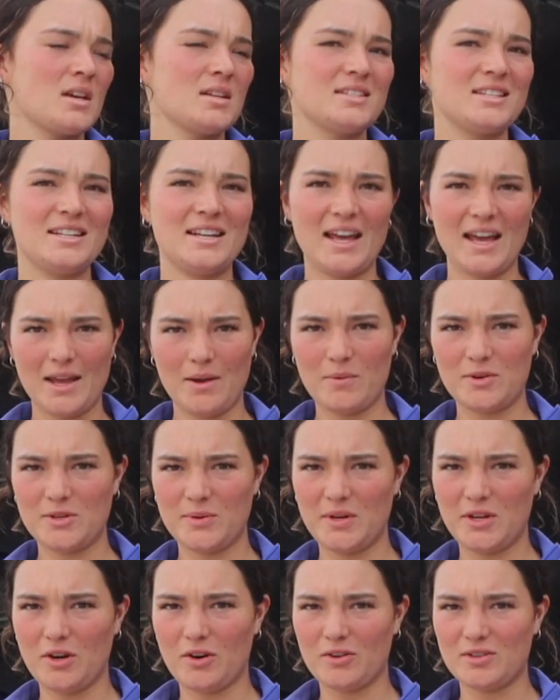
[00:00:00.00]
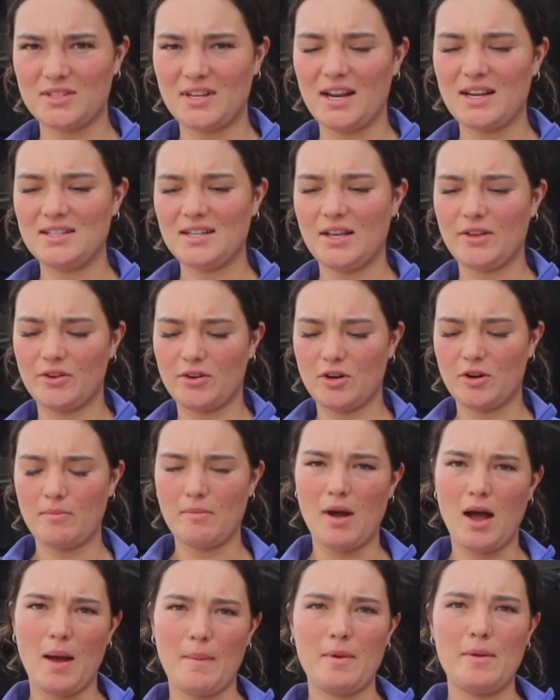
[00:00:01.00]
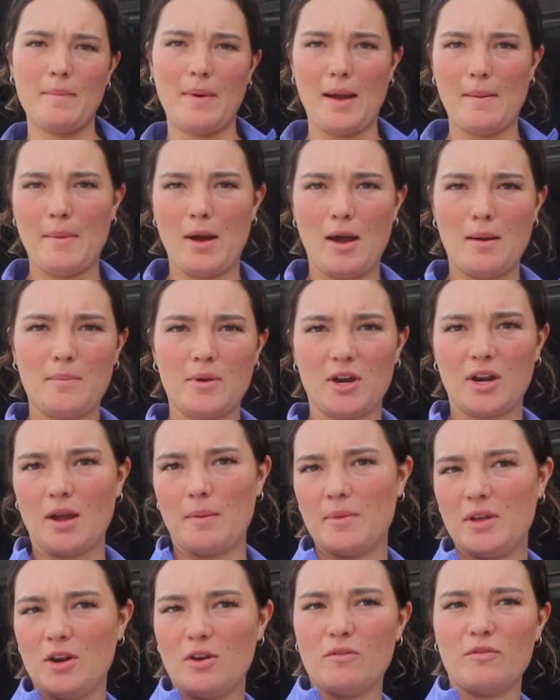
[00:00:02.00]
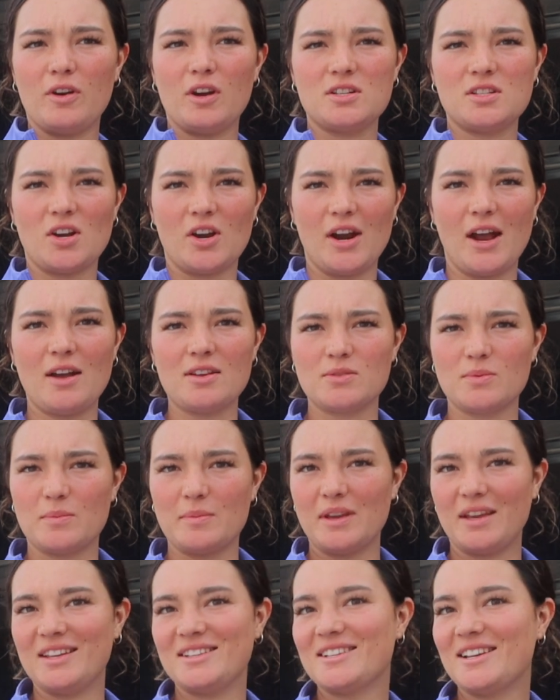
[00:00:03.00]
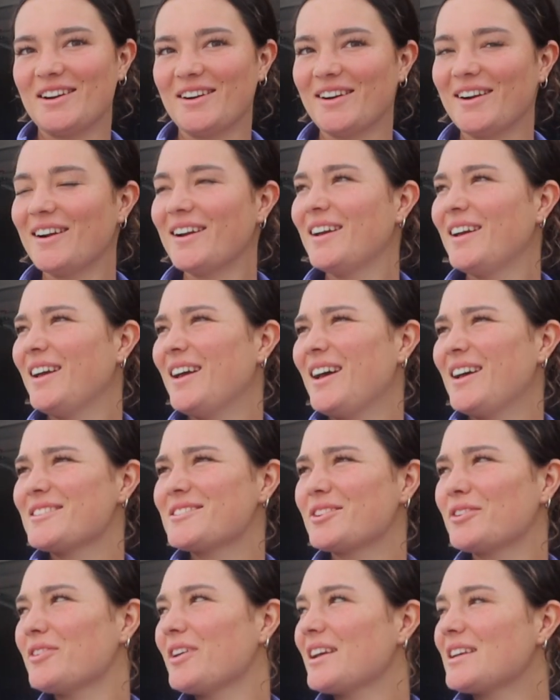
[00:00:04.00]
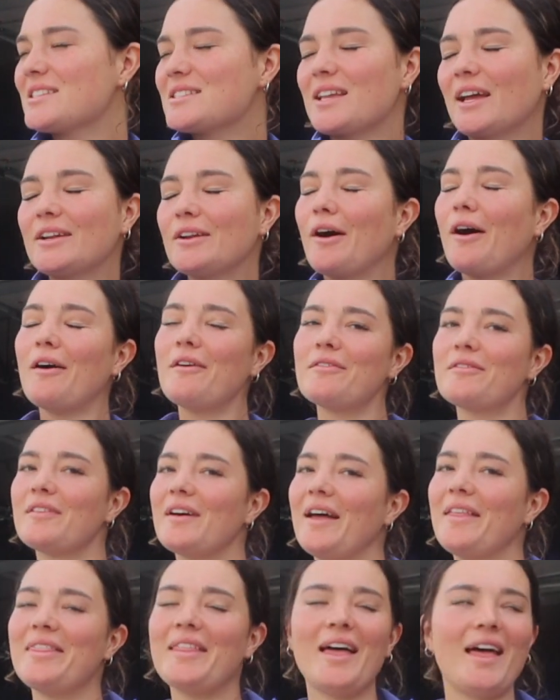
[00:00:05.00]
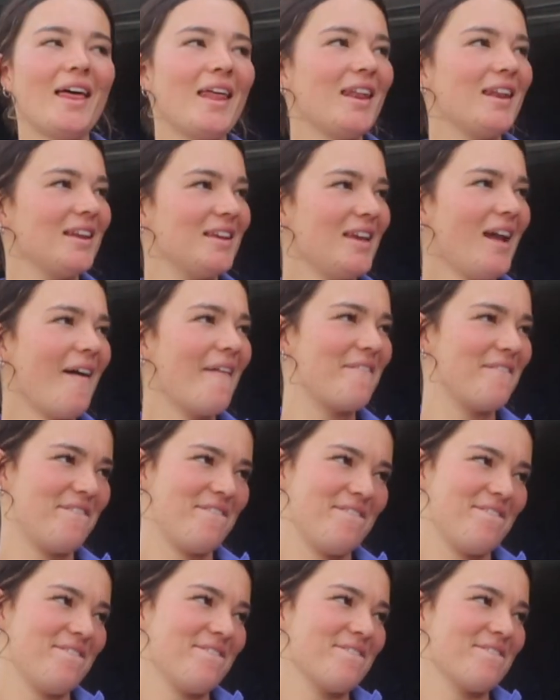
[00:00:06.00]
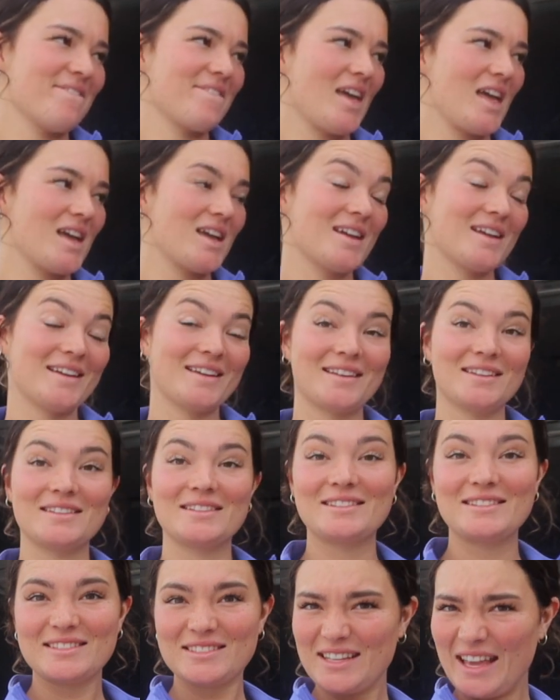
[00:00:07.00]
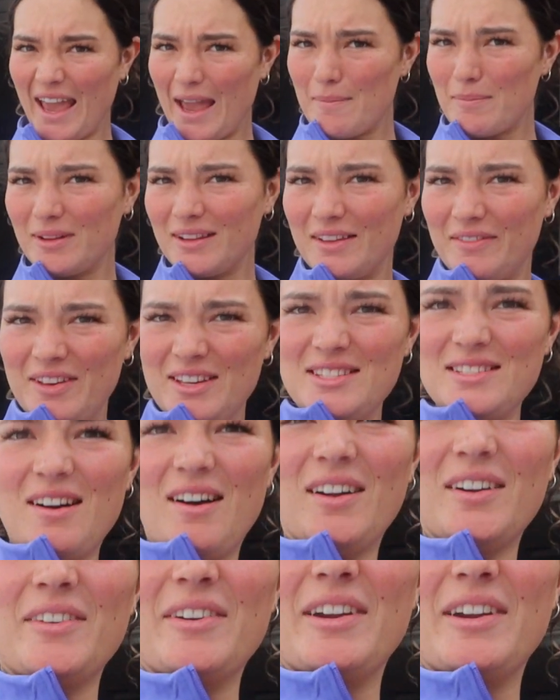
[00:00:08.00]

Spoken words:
tonight we're doing a girls' night. Taylor and her mom and my mom are coming over to our house. We're making dinner, so it'll like send off. And then yeah, can't believe he's gone